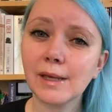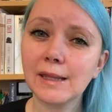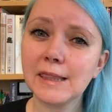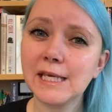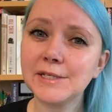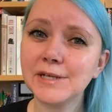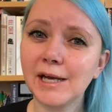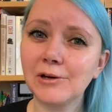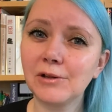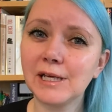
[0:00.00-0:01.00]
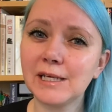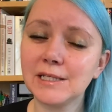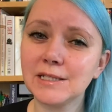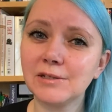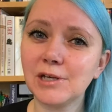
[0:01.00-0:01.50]
The title
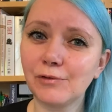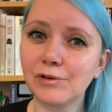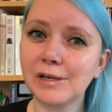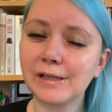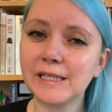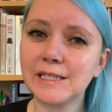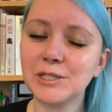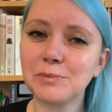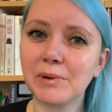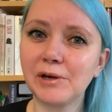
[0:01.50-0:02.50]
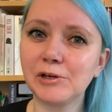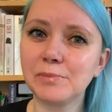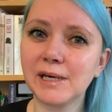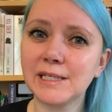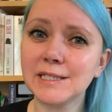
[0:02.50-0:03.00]
is definitely inspired
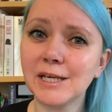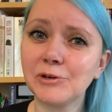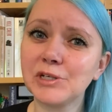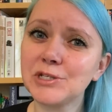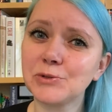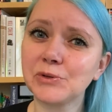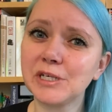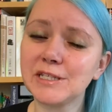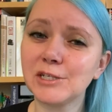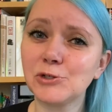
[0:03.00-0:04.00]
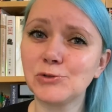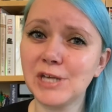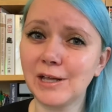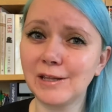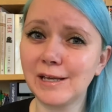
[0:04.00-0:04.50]
by scary stories to
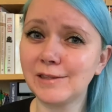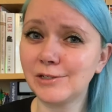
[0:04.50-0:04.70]
tell in the